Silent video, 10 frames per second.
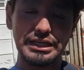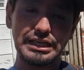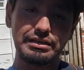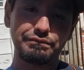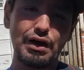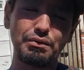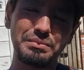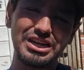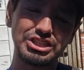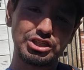He fought with
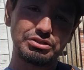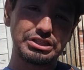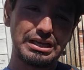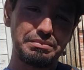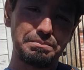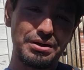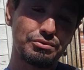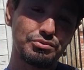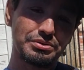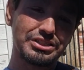my insurance to give me a better
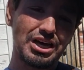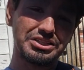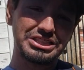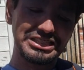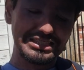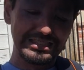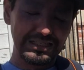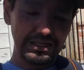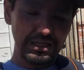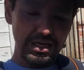rheumatologist.
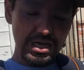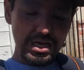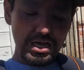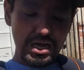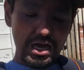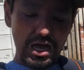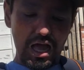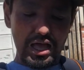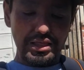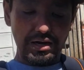
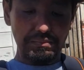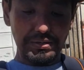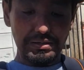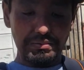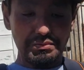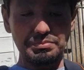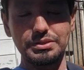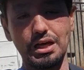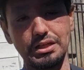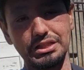I ended up meeting my
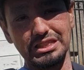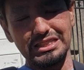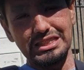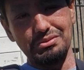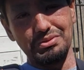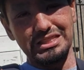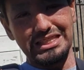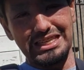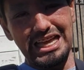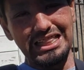rheumatologist. He was
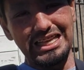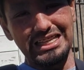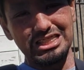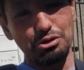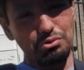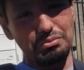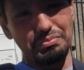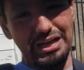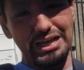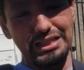in LA, somewhere
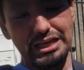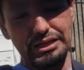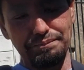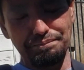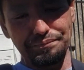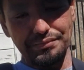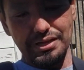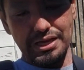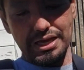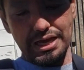by LA,
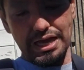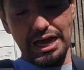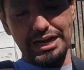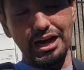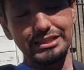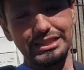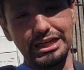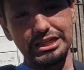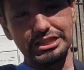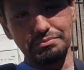and now he's at the
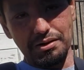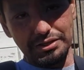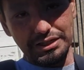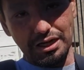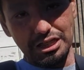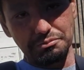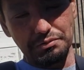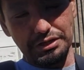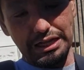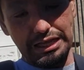Good Samaritan
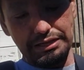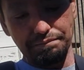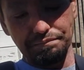Hospital in LA.